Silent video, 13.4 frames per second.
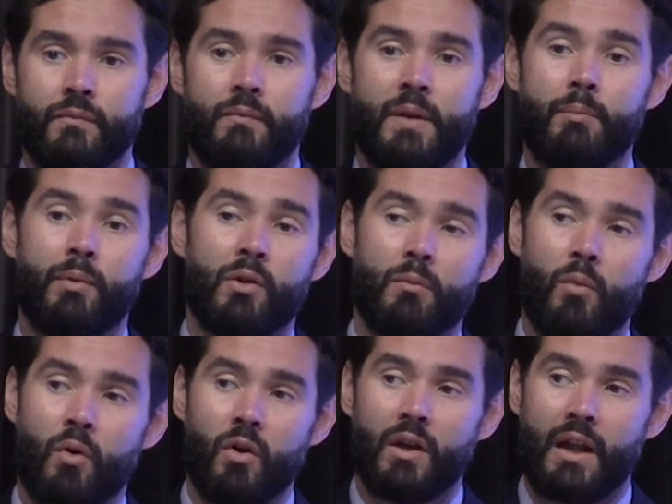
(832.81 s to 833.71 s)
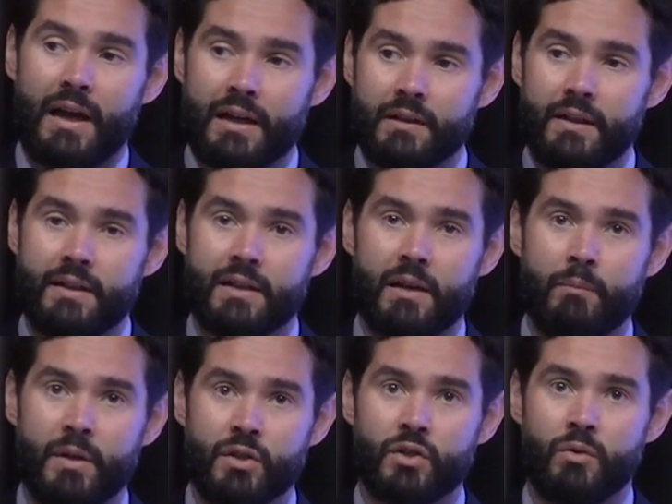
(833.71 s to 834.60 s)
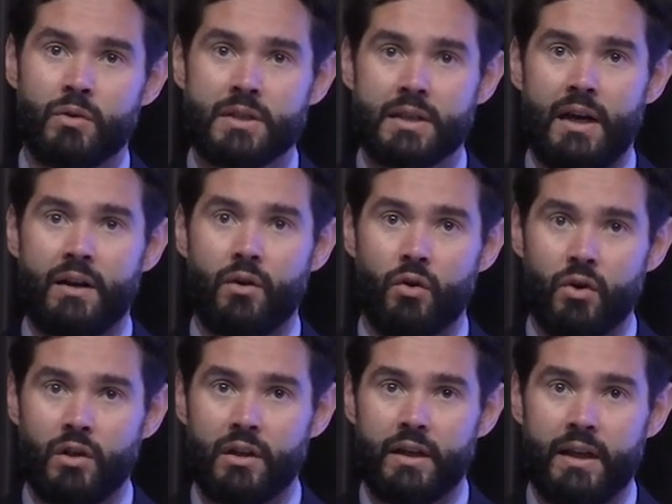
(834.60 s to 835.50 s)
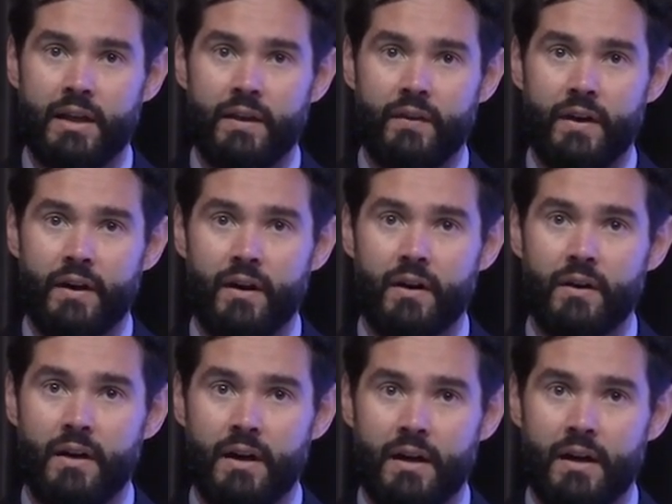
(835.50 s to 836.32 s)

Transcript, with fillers: People are more likely to commit suicide early in their,